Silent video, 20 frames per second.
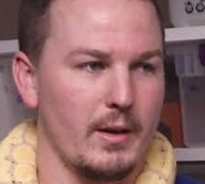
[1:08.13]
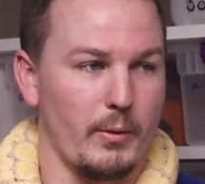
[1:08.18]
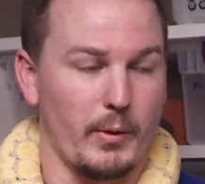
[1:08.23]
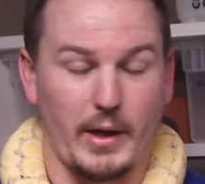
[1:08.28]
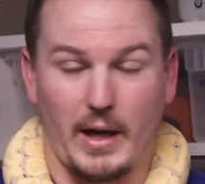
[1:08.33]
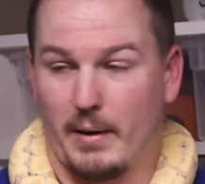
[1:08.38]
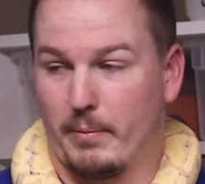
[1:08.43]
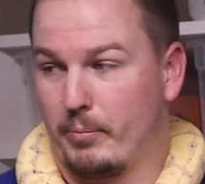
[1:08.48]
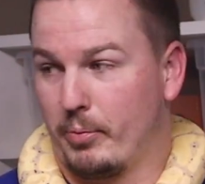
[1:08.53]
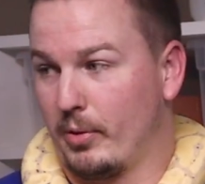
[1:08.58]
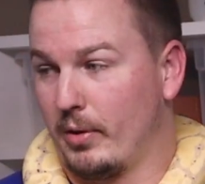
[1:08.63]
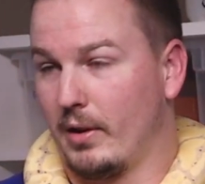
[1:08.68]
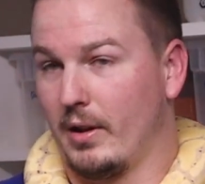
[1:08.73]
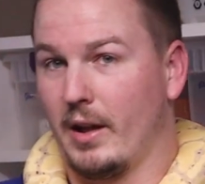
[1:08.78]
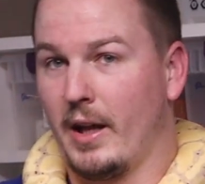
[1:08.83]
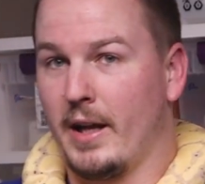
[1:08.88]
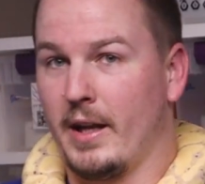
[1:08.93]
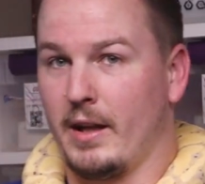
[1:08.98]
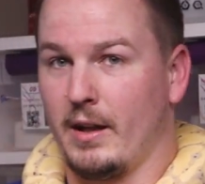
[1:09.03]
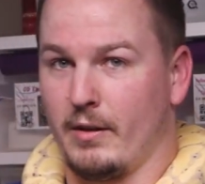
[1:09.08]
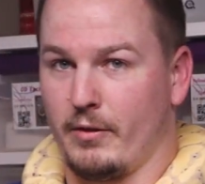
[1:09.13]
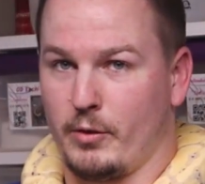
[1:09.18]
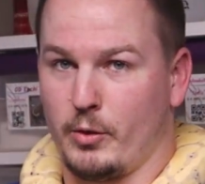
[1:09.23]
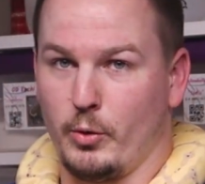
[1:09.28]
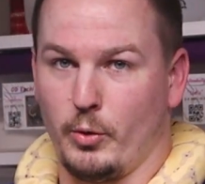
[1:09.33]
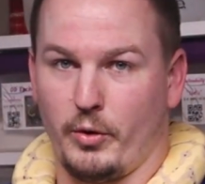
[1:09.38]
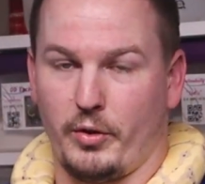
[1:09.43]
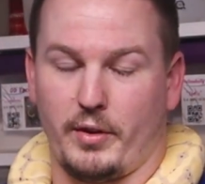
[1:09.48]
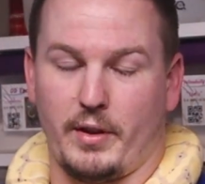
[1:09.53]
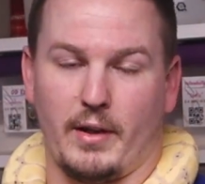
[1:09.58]
We got plenty of
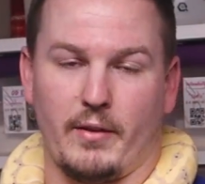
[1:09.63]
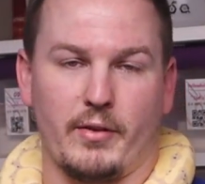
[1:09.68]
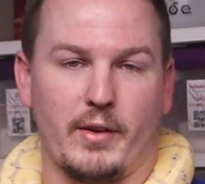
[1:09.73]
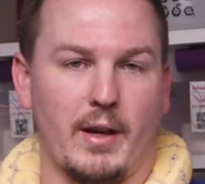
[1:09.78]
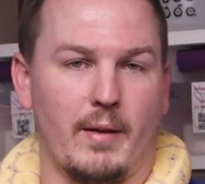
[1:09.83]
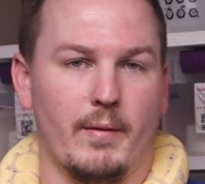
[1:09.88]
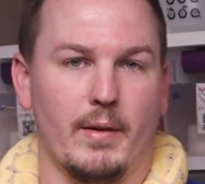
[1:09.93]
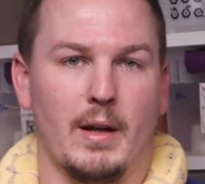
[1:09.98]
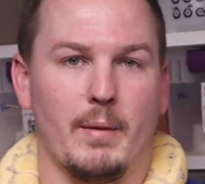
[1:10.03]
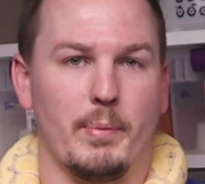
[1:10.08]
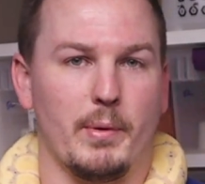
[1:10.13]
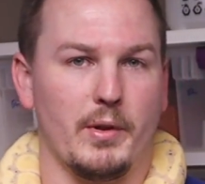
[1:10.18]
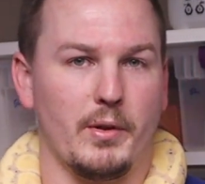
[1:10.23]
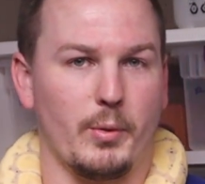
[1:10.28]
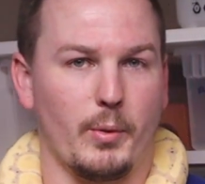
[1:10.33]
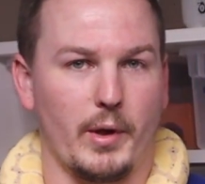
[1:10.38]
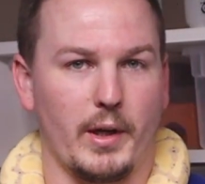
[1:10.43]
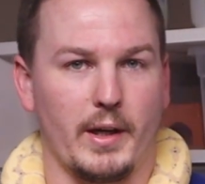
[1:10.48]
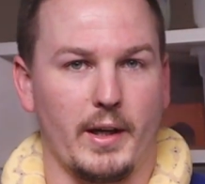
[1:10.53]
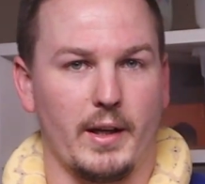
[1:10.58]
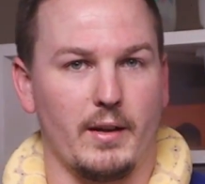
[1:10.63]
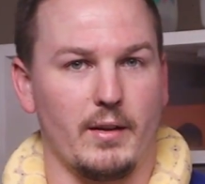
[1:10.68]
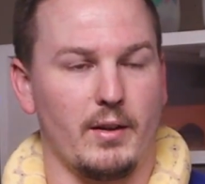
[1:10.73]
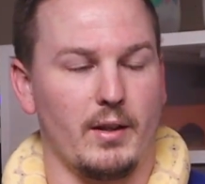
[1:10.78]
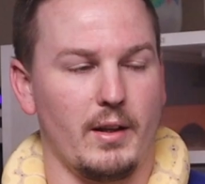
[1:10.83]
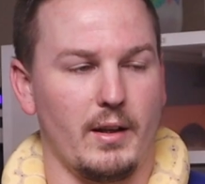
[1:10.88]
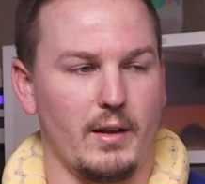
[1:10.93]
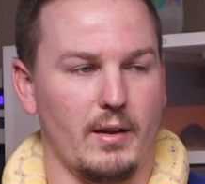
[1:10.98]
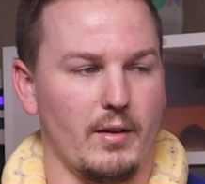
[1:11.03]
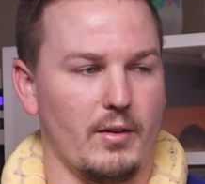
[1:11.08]
cool stuff coming up in
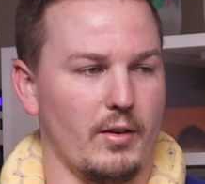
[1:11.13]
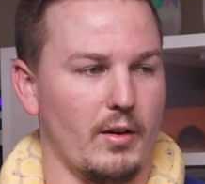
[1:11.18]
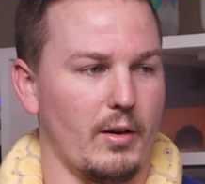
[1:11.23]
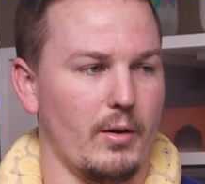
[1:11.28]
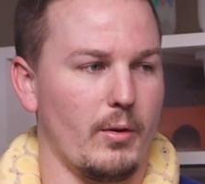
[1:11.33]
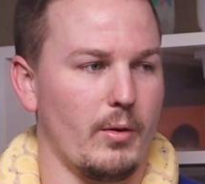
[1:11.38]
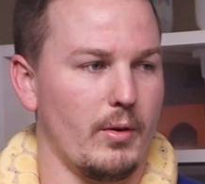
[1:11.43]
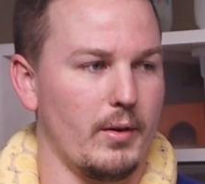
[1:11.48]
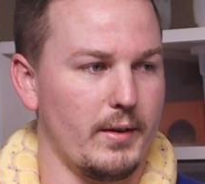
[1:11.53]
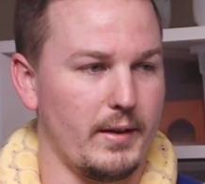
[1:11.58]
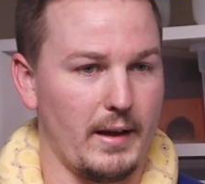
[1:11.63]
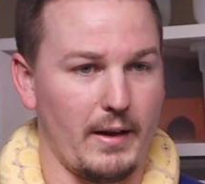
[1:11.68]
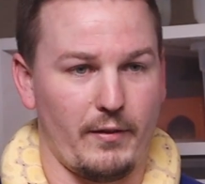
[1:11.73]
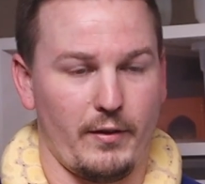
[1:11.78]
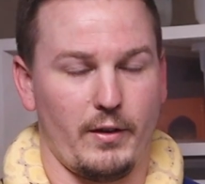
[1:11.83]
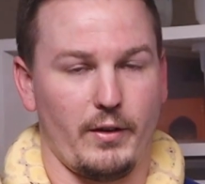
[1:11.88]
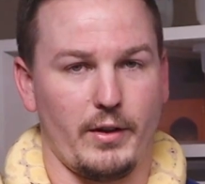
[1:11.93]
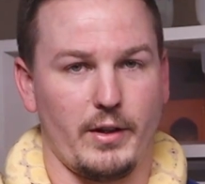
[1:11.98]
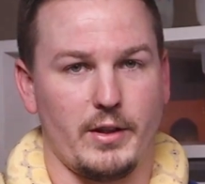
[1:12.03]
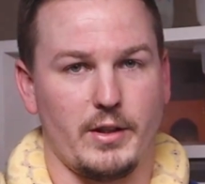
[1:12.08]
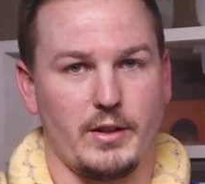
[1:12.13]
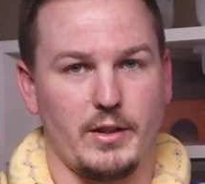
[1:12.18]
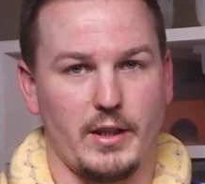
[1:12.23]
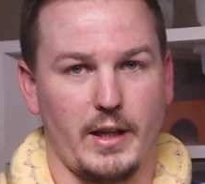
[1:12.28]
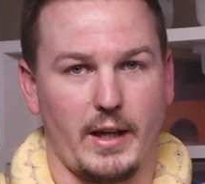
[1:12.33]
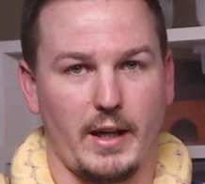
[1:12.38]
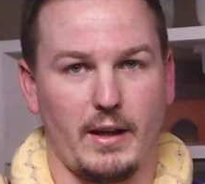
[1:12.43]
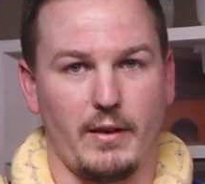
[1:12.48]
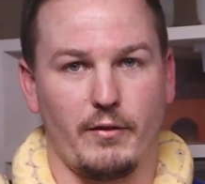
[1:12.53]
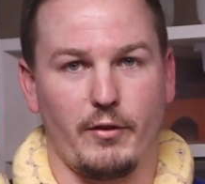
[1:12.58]
2019, so definitely
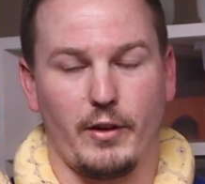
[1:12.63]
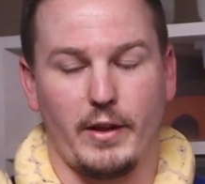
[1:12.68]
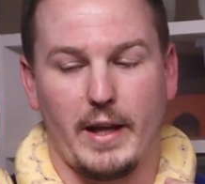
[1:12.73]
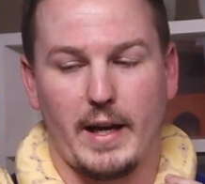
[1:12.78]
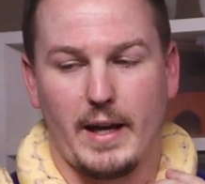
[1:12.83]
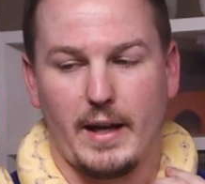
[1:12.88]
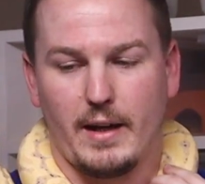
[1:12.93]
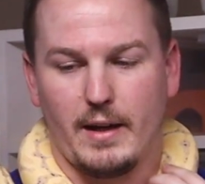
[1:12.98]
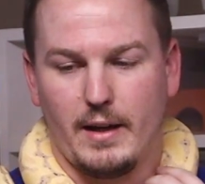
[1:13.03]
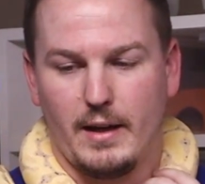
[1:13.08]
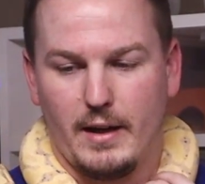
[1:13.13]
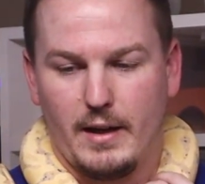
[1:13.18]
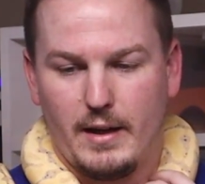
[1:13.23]
check in for that.